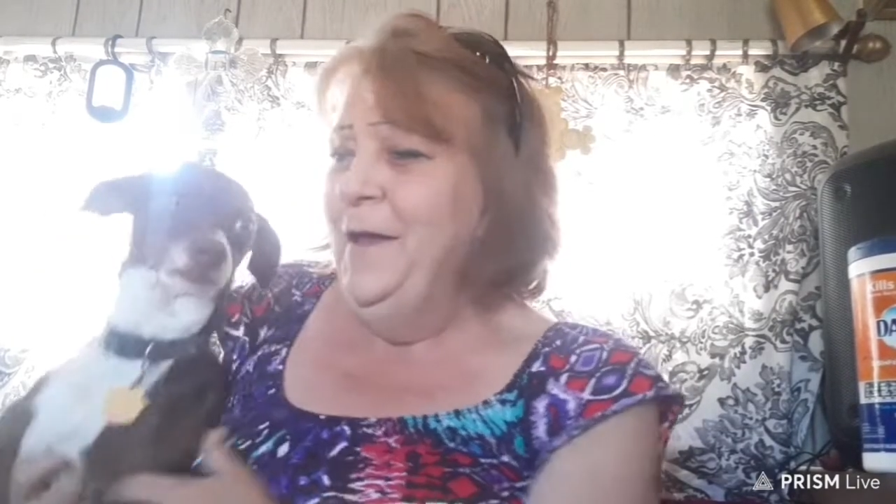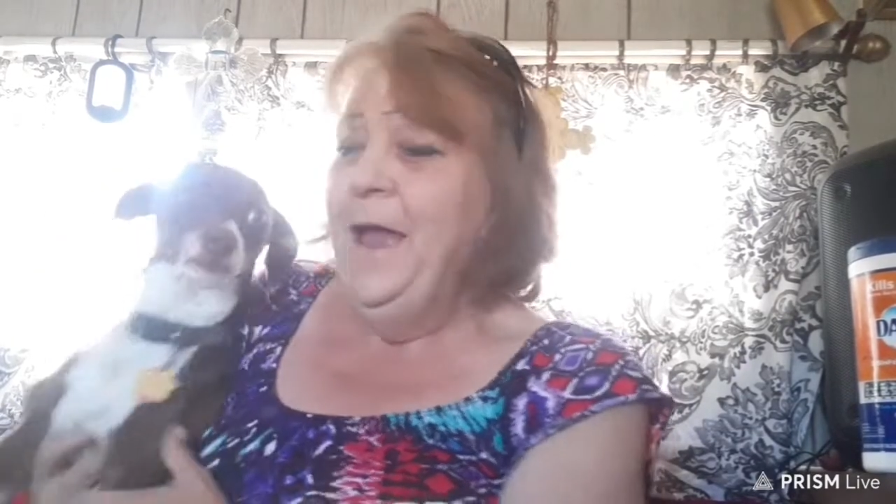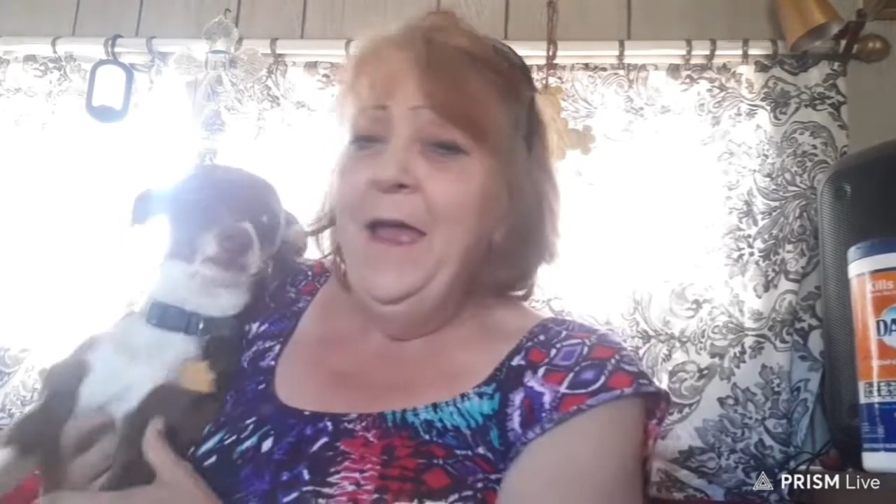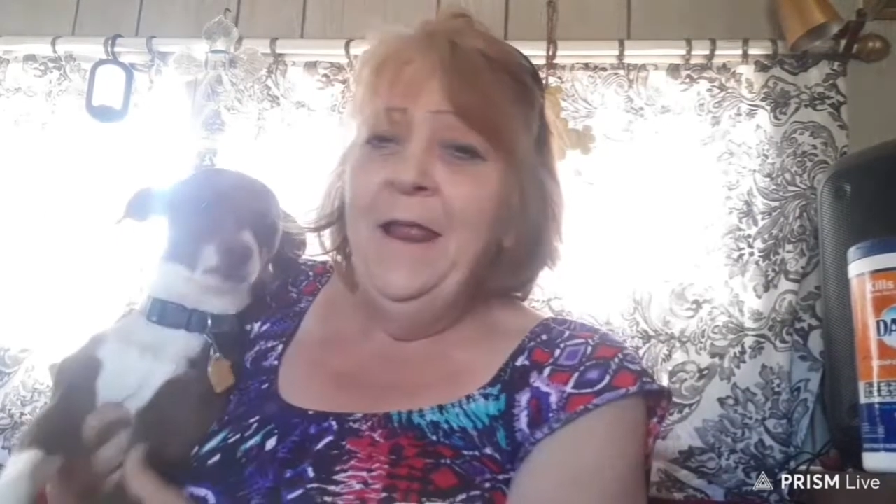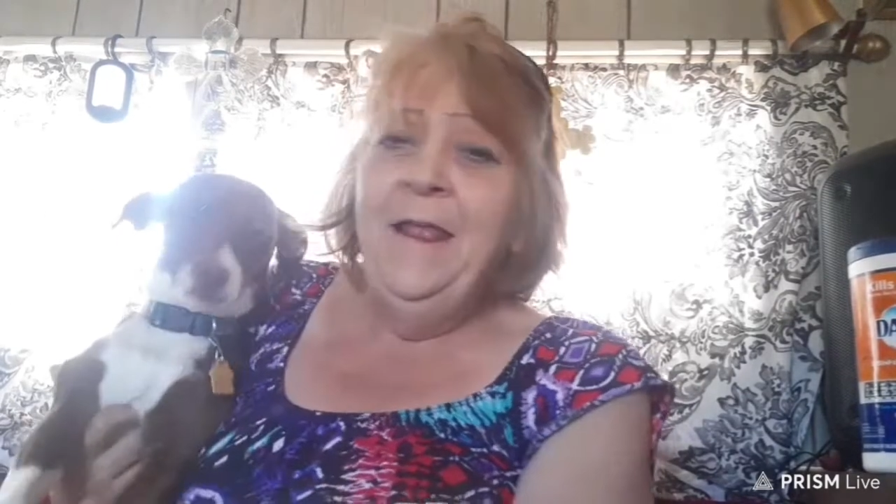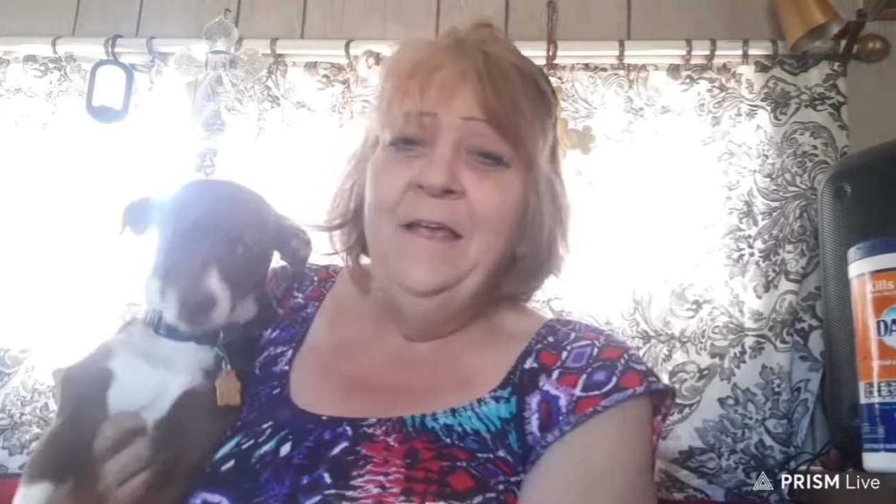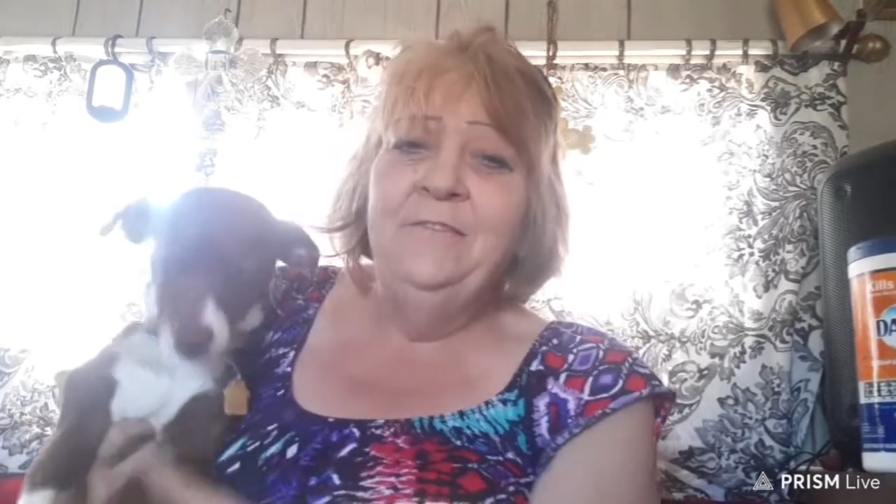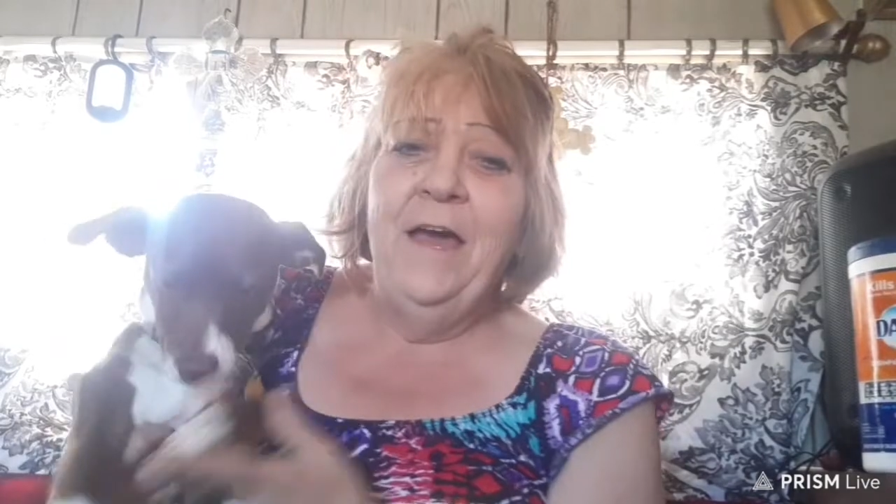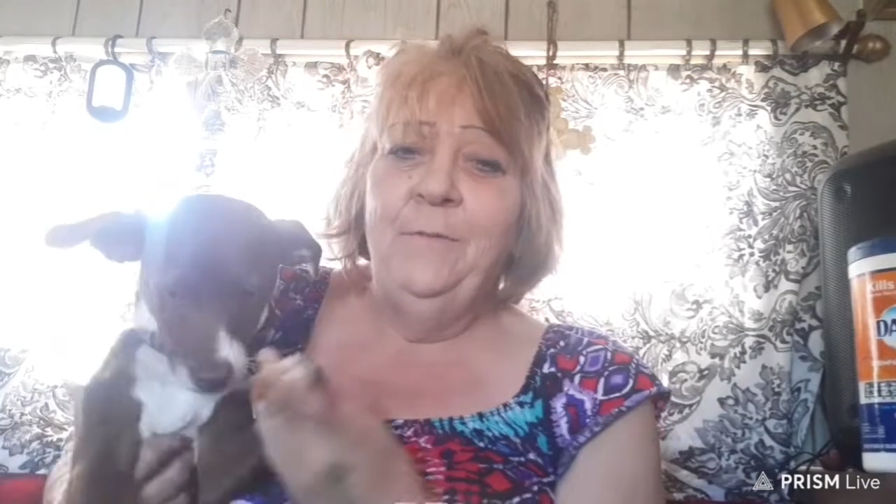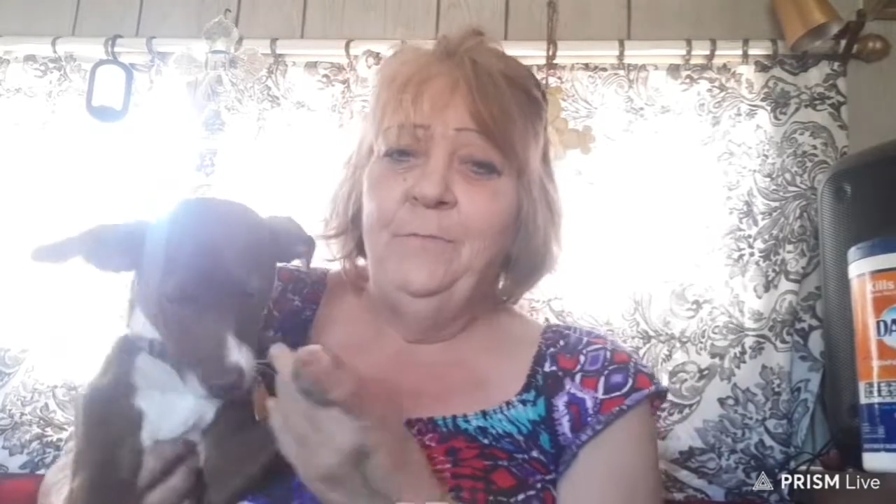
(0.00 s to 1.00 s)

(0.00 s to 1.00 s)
And he's got a